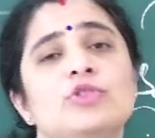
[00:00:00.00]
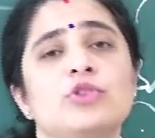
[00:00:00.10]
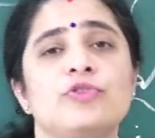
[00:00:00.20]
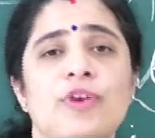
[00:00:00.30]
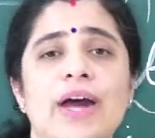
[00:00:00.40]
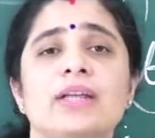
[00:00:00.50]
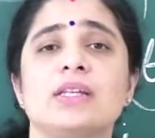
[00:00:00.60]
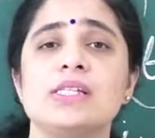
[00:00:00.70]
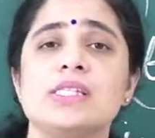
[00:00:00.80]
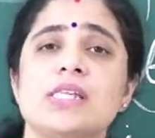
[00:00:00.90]
to find
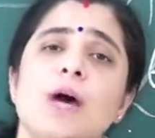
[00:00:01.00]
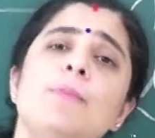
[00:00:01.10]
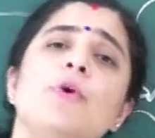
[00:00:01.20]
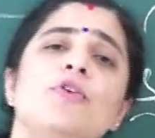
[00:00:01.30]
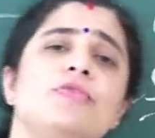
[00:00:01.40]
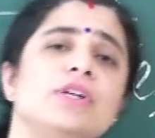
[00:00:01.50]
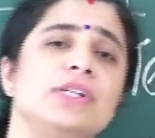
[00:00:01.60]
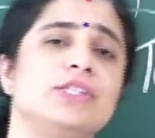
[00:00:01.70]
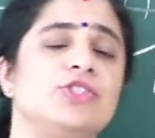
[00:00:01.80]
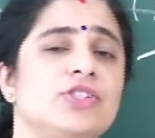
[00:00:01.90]
the sum of the
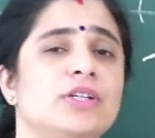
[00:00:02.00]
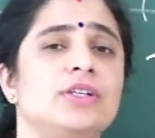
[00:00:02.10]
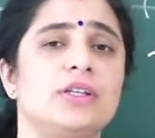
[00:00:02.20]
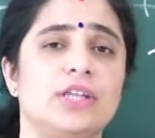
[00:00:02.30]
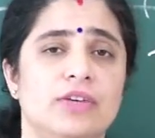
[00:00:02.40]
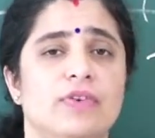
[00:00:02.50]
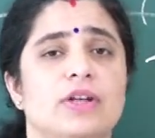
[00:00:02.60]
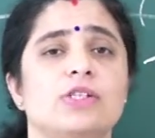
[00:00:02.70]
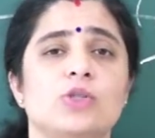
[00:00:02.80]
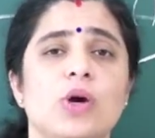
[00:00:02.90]
digit
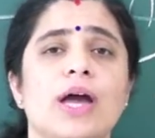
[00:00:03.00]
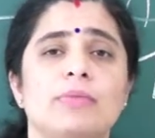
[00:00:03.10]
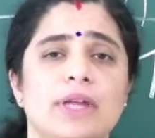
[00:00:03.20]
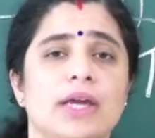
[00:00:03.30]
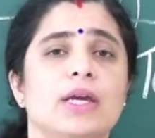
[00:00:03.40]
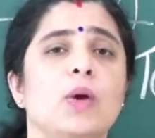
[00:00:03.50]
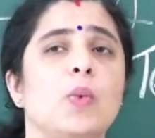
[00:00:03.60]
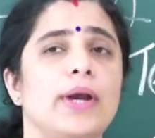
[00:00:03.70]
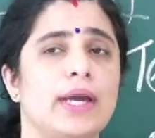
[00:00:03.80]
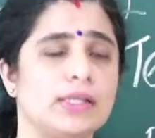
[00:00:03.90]
given. So I am taking
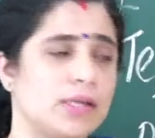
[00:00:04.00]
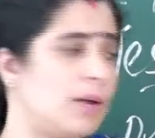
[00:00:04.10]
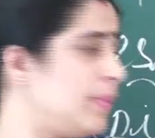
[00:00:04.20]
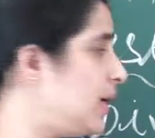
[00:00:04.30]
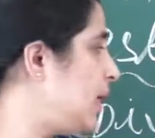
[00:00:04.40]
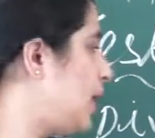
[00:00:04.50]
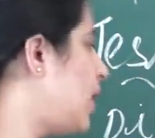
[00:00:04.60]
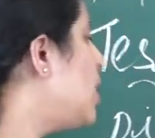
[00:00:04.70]
one example here.